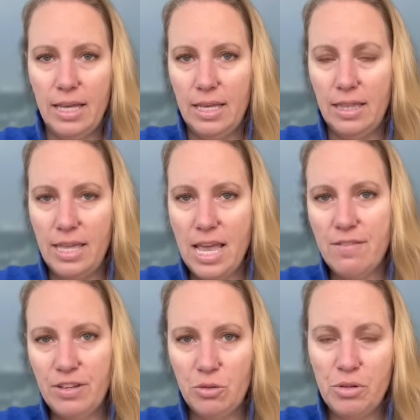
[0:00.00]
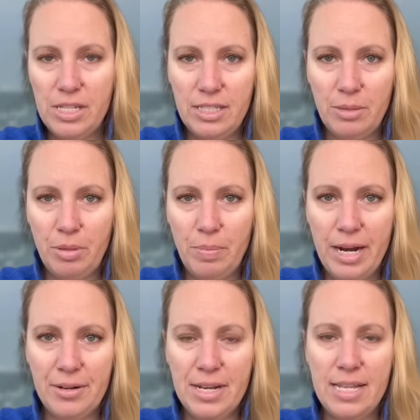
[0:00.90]
They have increased their
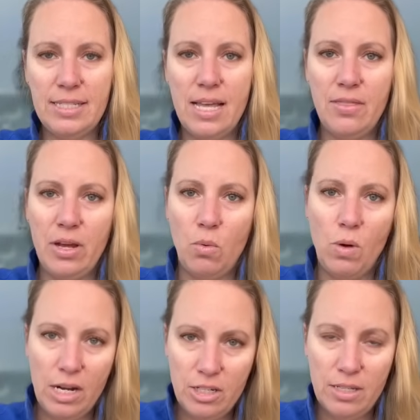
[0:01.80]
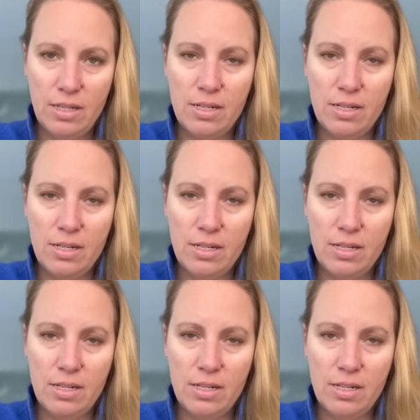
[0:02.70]
preparedness and they're watching the